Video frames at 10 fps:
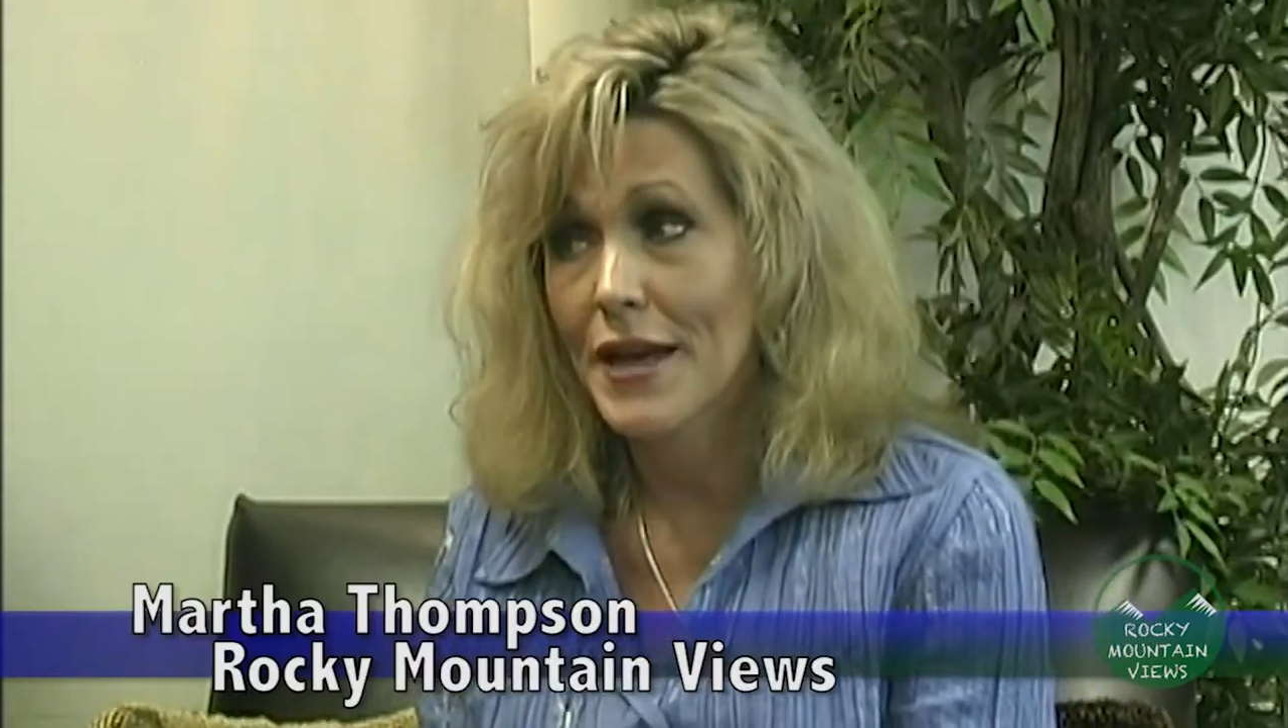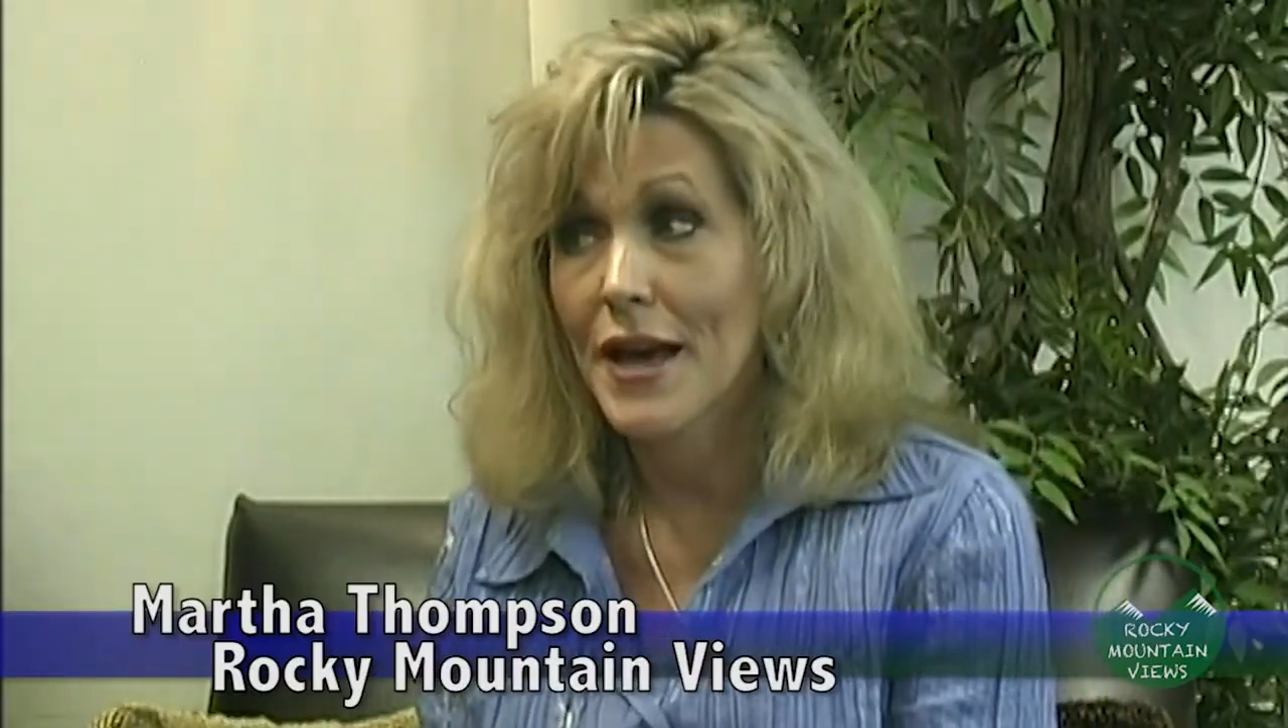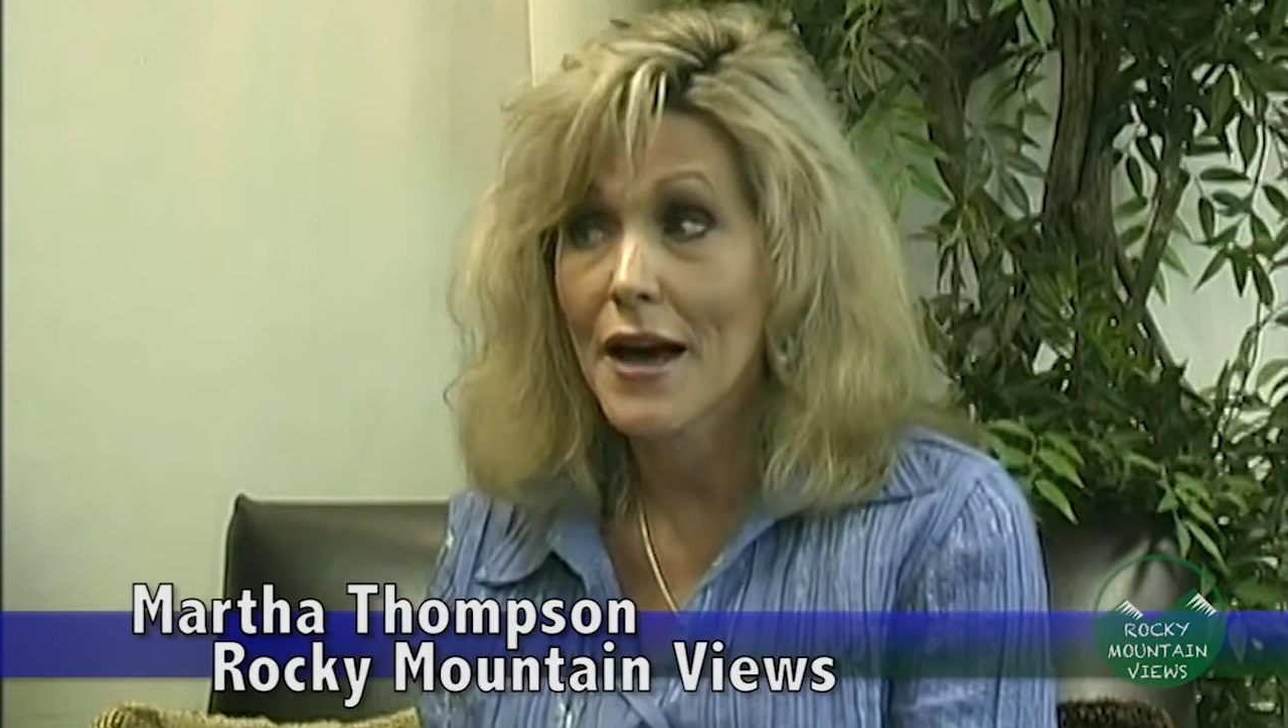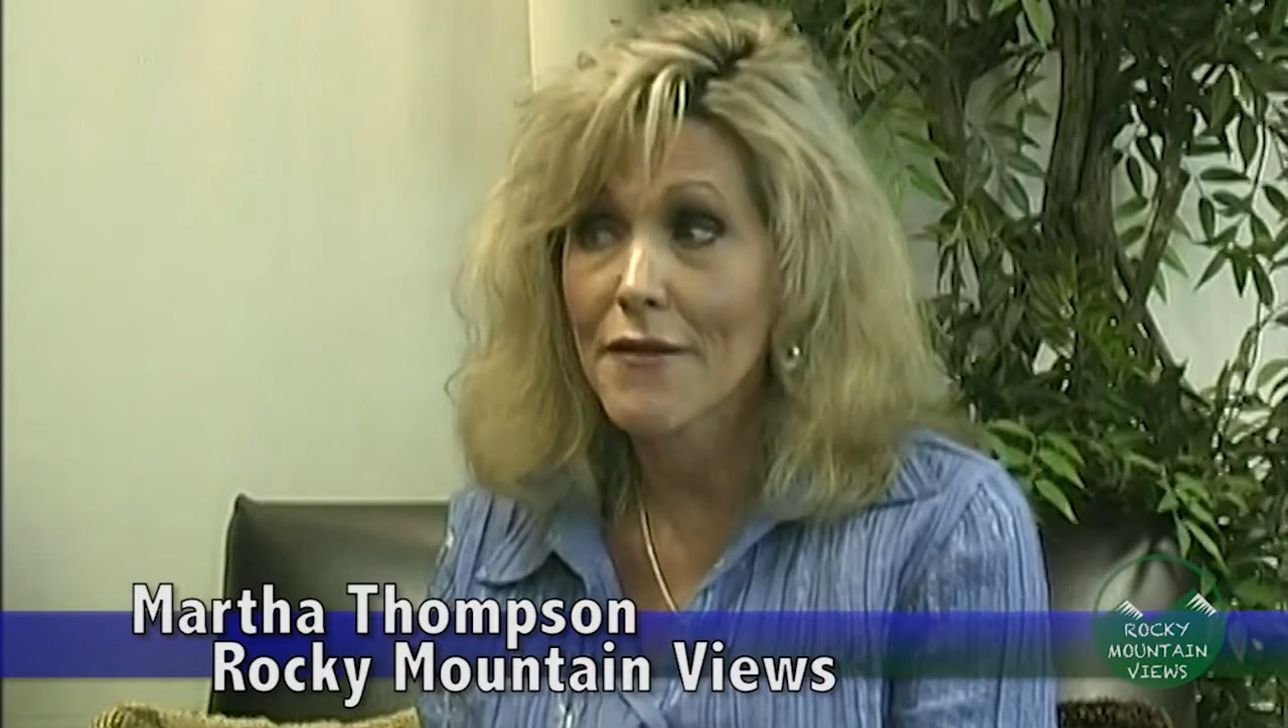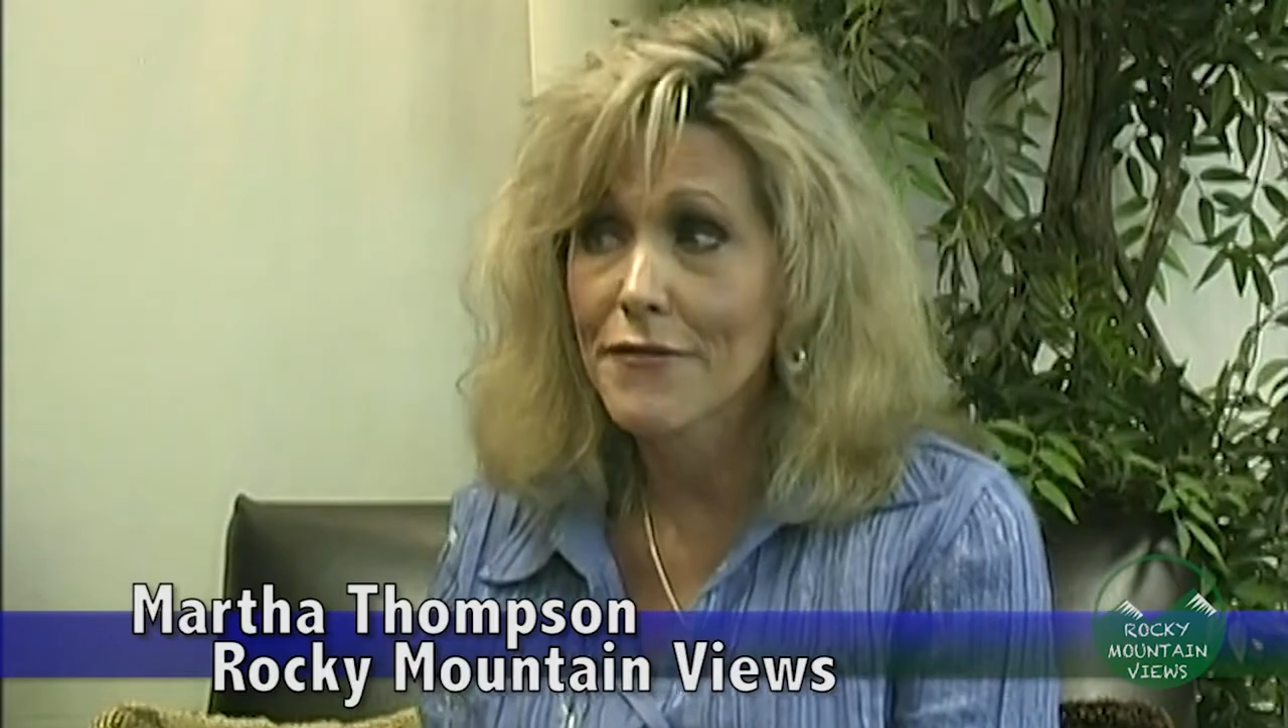
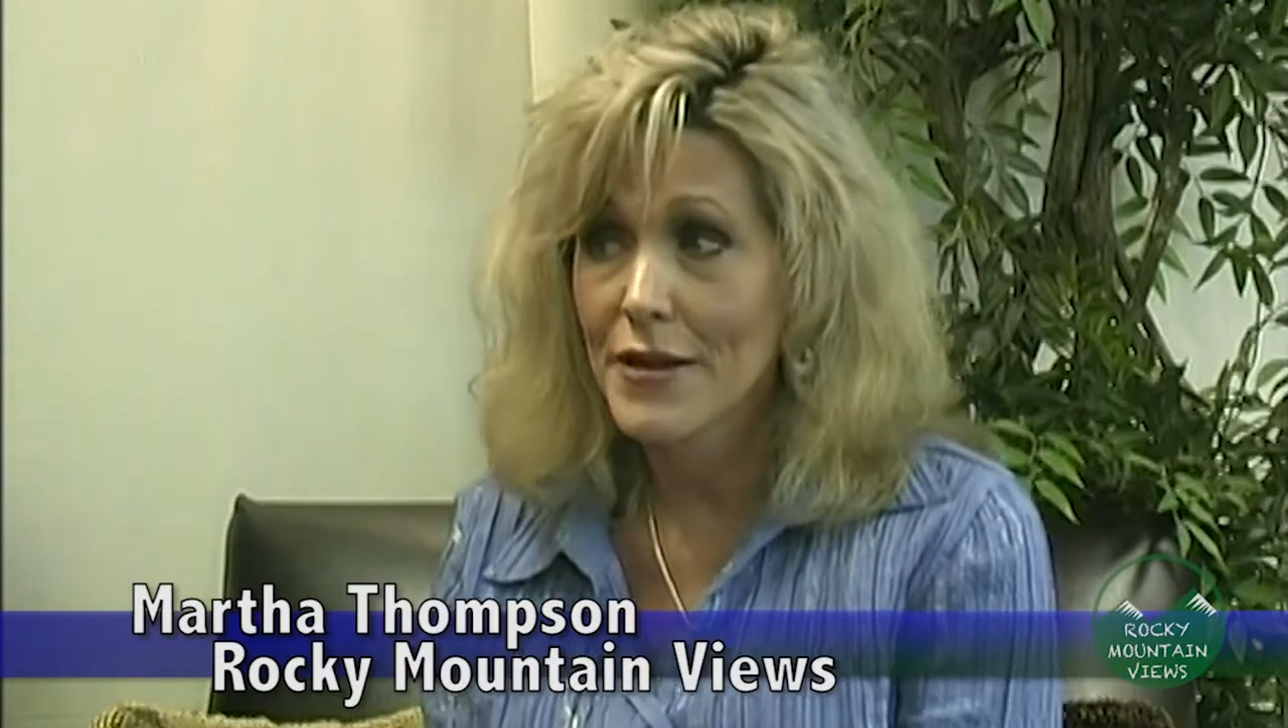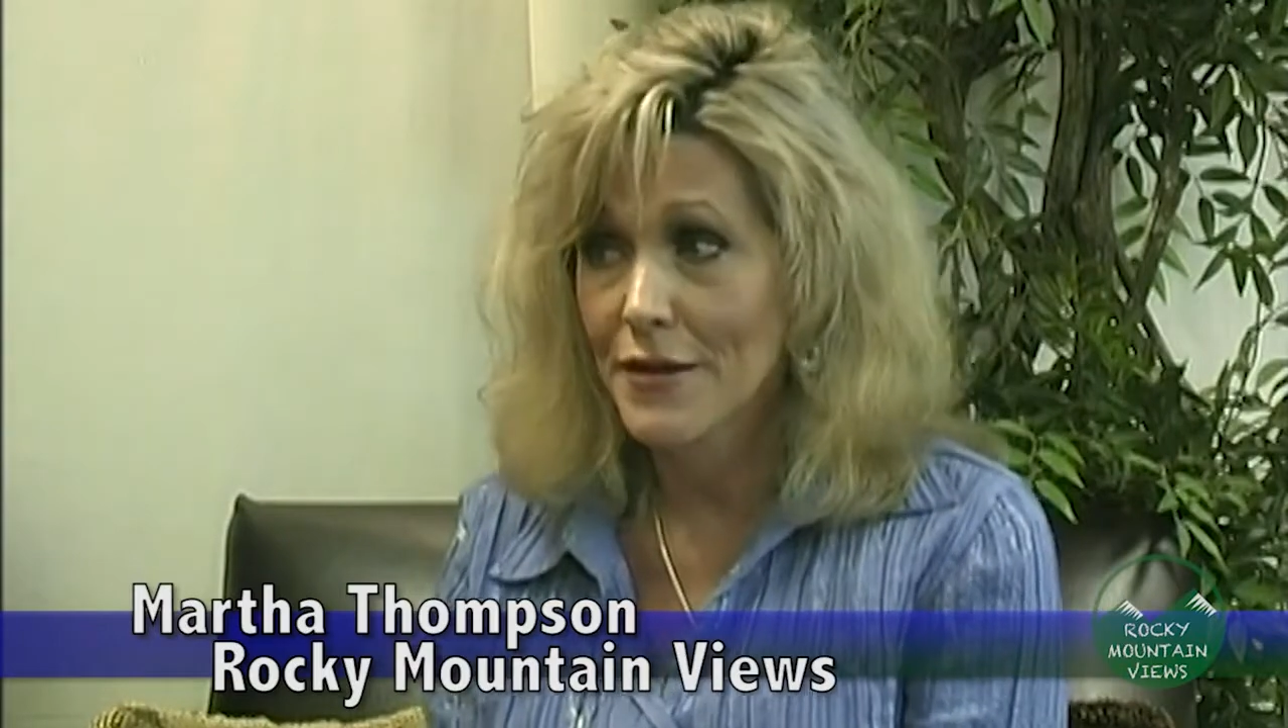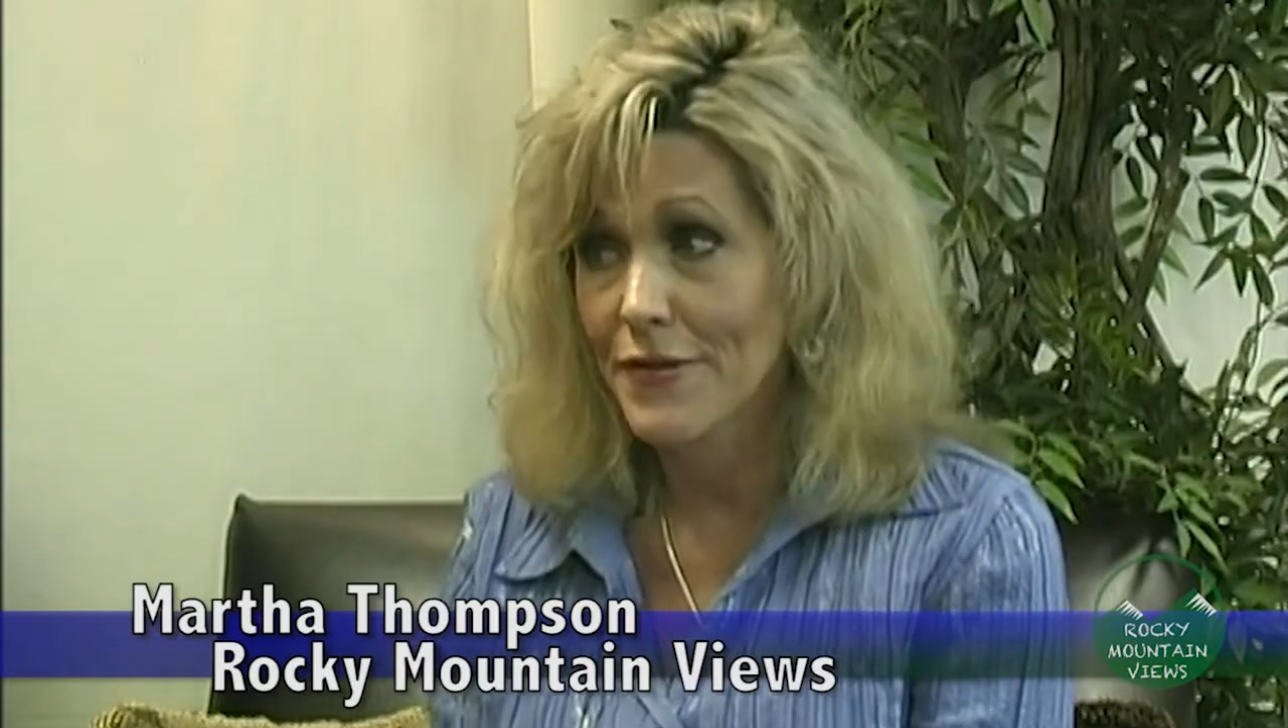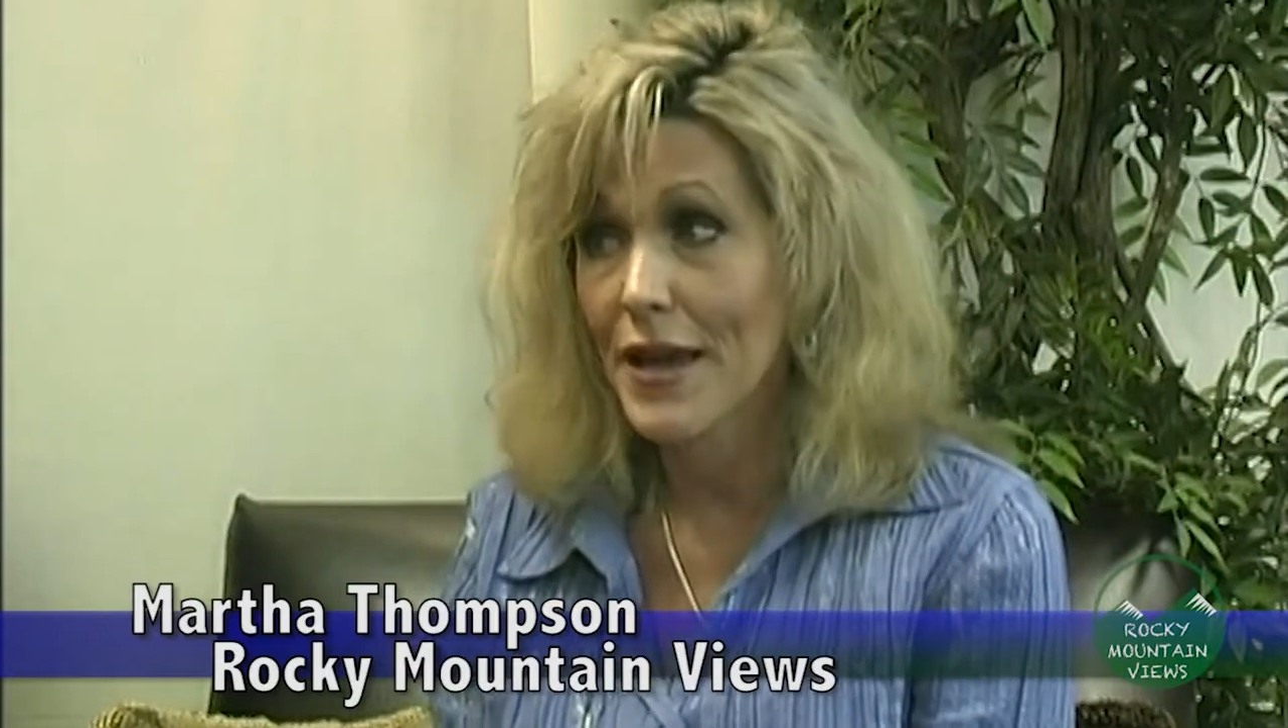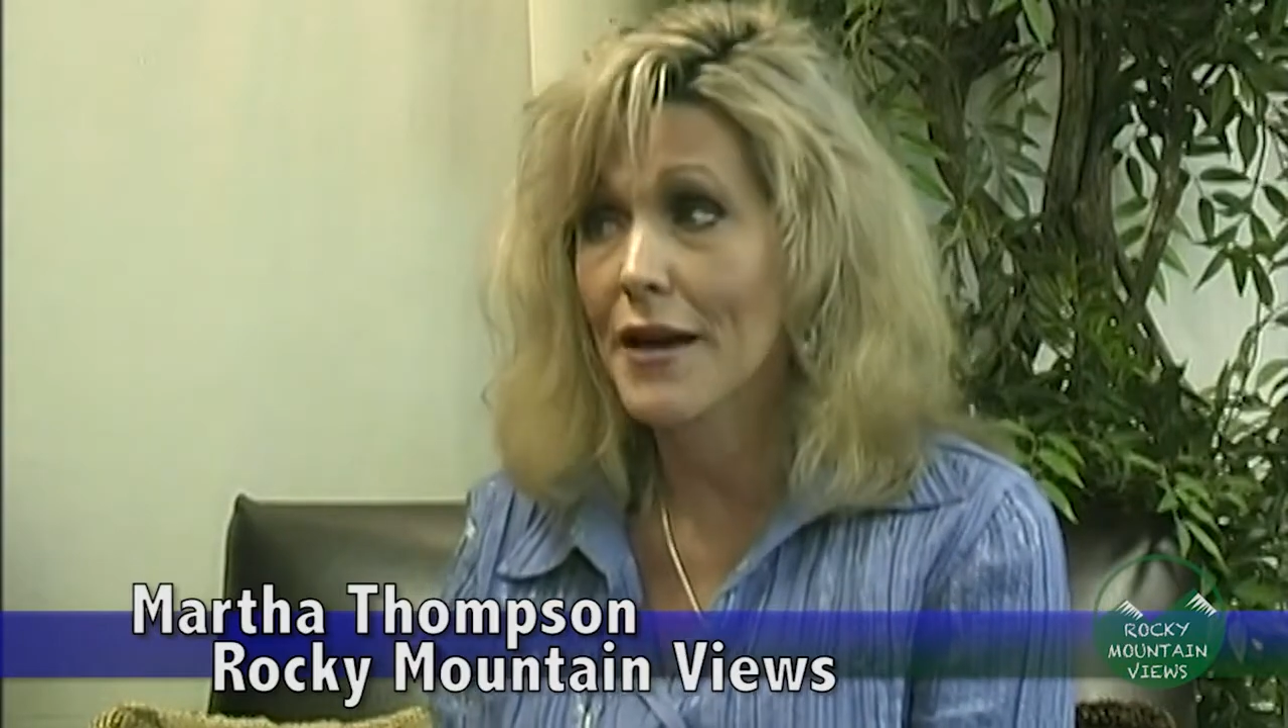
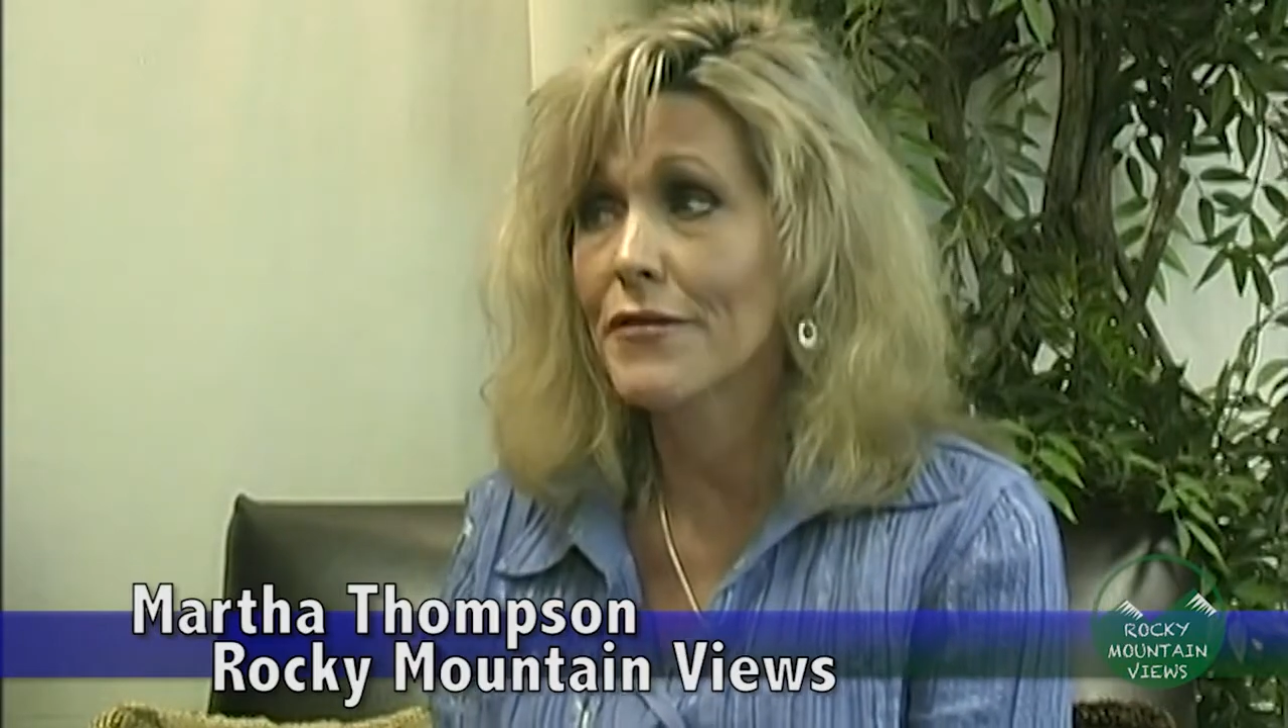have